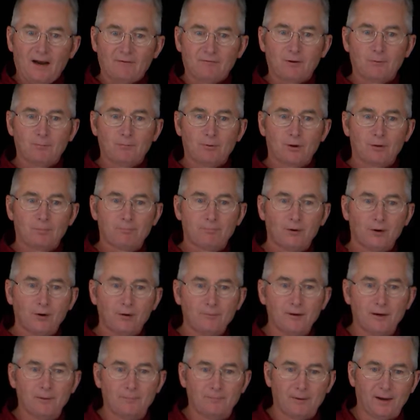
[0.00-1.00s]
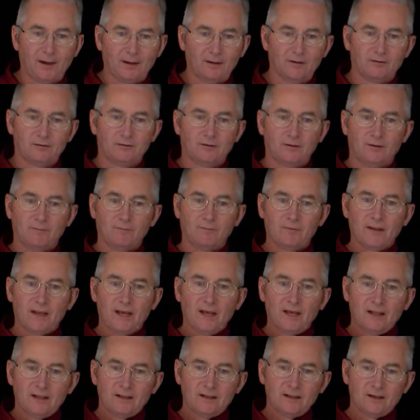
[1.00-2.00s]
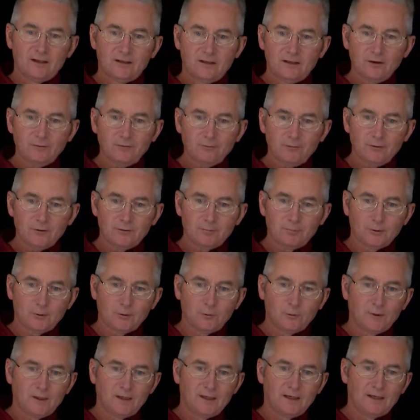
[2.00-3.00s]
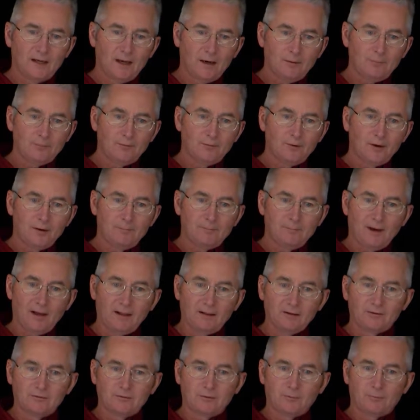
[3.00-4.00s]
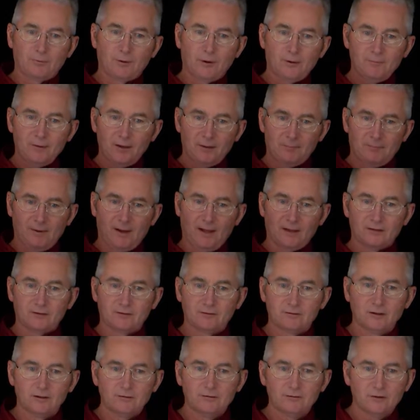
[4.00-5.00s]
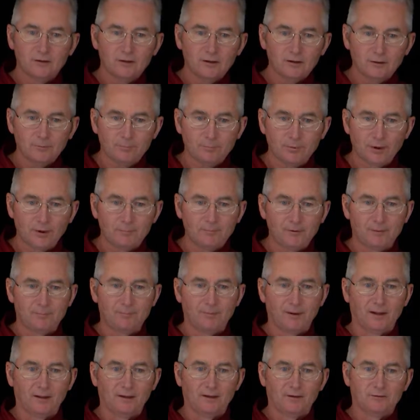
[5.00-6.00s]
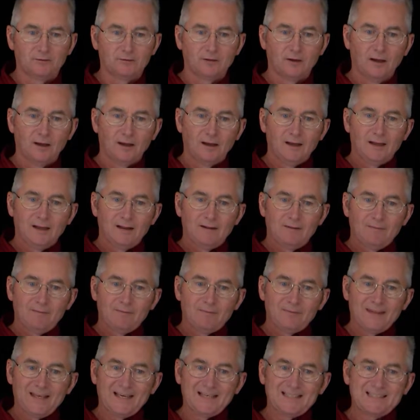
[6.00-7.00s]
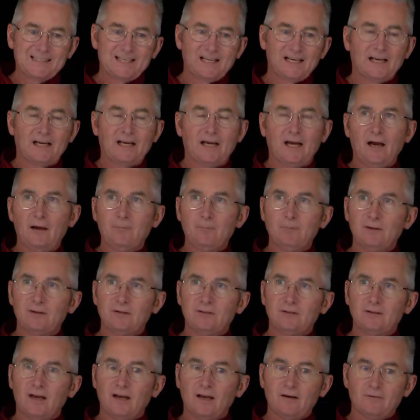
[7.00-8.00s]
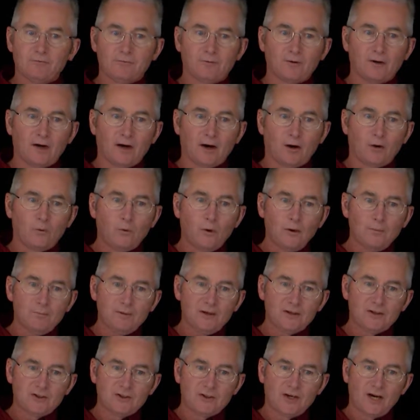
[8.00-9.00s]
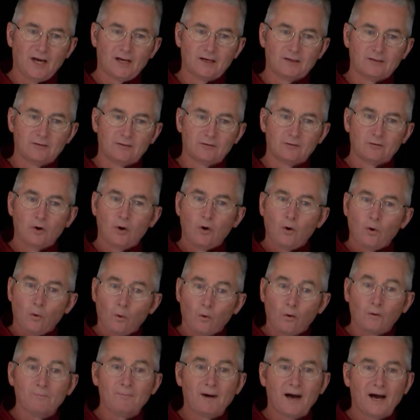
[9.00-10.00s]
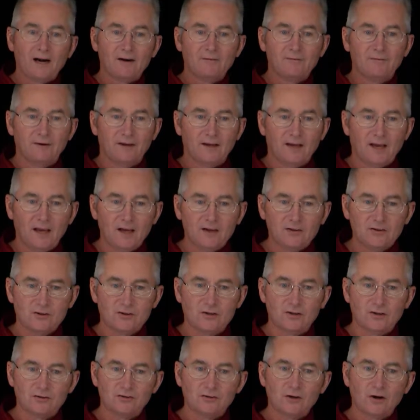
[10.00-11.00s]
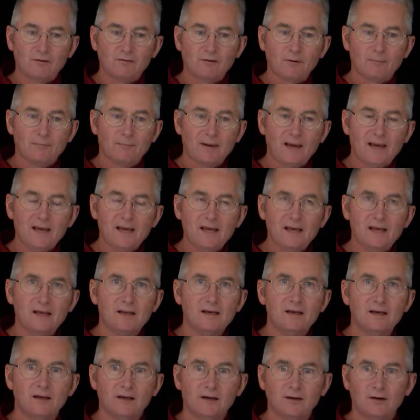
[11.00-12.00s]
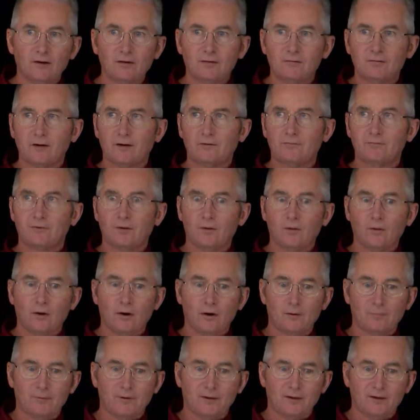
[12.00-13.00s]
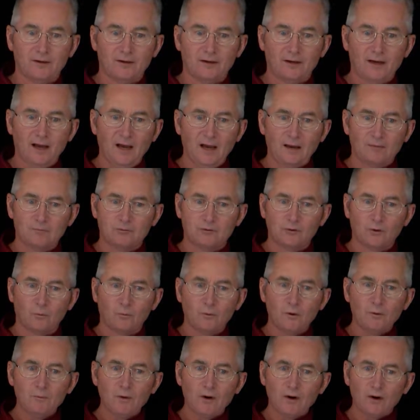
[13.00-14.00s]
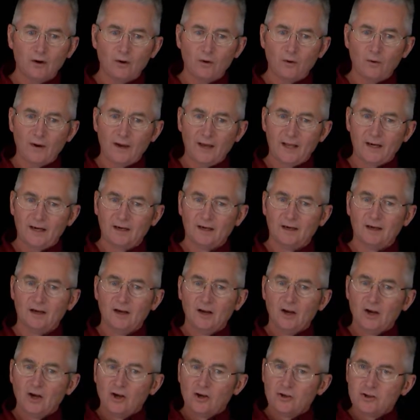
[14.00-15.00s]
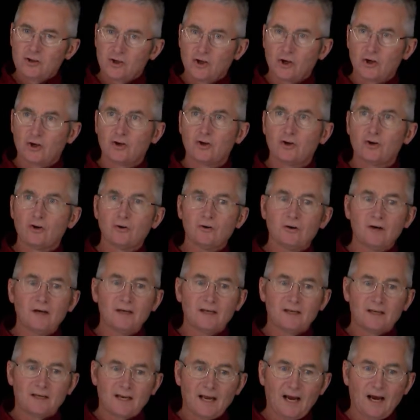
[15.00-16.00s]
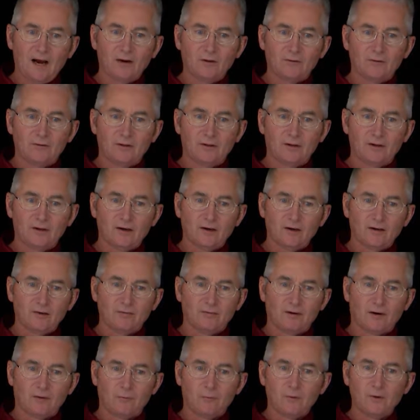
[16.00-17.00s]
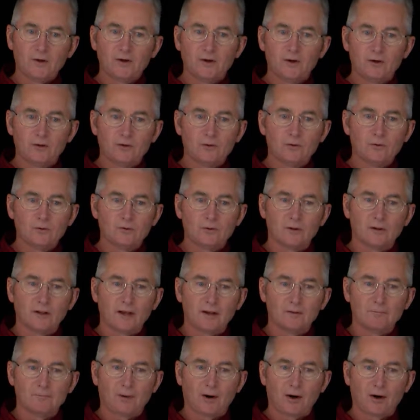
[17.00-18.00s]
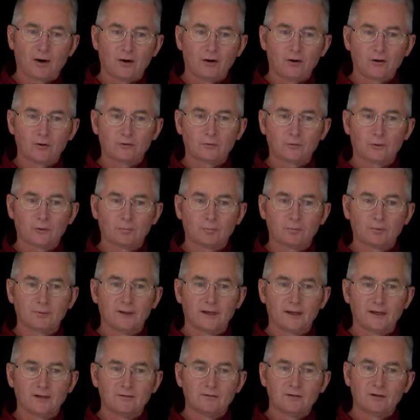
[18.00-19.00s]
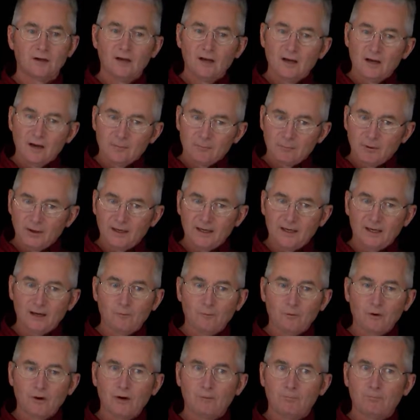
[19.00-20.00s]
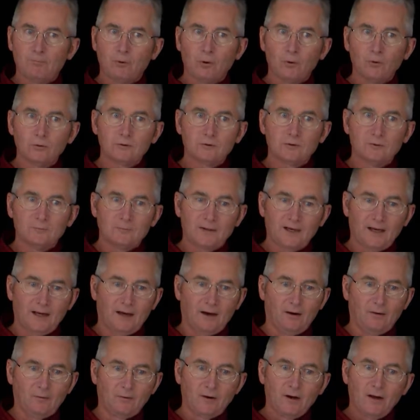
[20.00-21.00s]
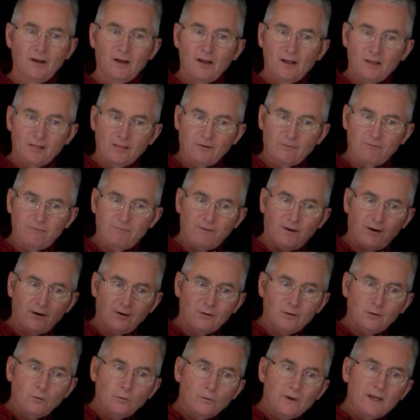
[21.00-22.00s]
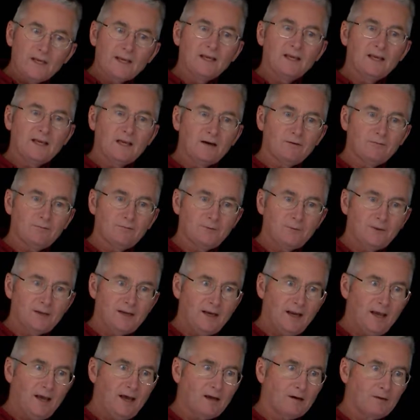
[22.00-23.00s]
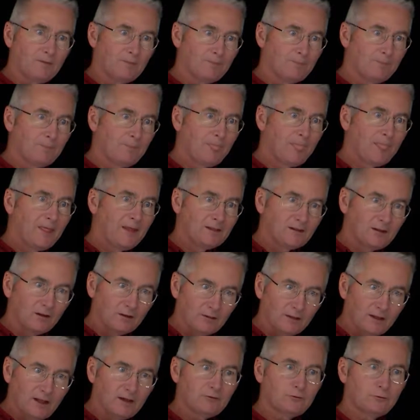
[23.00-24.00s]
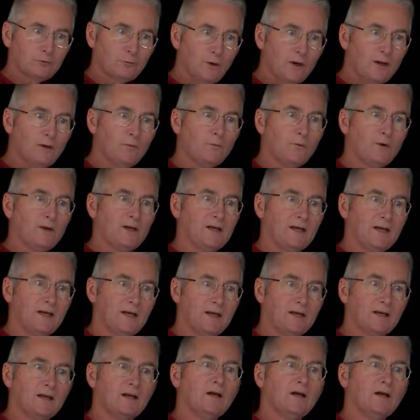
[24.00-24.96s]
to put a permanent ballast in? The difference between temporary ballast and permanent ballast, let's look at the permanent ballast. It's going to compensate for equipment changes or modification. It's going to remain in the aircraft for a long period of time. So we want to go ahead and secure it down to the aircraft. We could use lead bars or plates, but again, we're going to bolt them down. The farther we can get it from the datum, the less weight we need.